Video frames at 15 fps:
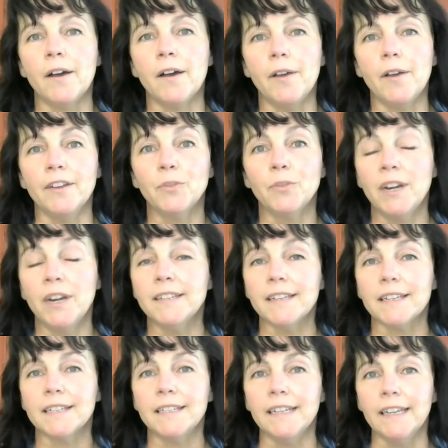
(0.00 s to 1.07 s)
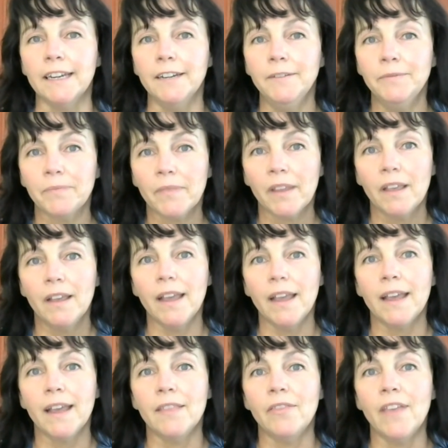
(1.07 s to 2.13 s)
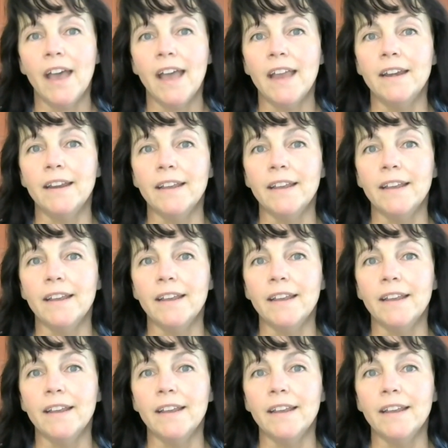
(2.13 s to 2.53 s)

in 2016. And then